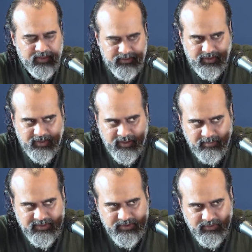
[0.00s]
So the kid
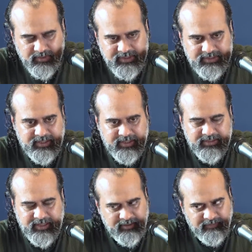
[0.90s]
must know these things,
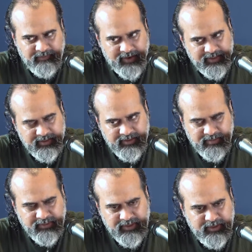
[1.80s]
and the father, the
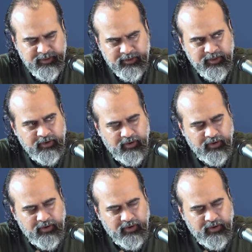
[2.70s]
mother,